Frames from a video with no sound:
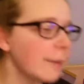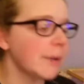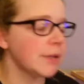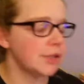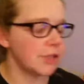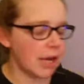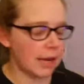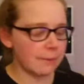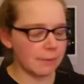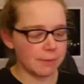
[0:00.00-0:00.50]

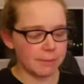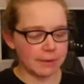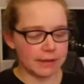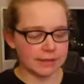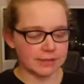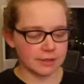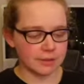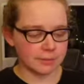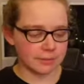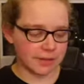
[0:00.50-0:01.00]
Jamie
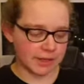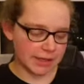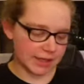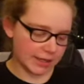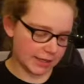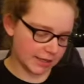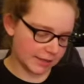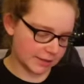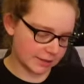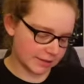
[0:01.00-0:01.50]
picked up
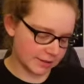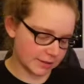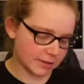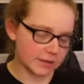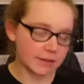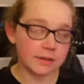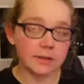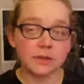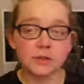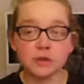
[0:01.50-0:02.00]
these
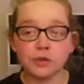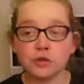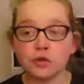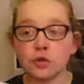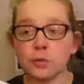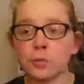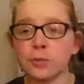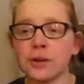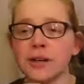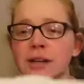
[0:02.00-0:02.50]

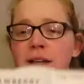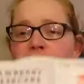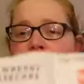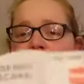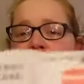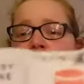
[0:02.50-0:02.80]
strawberry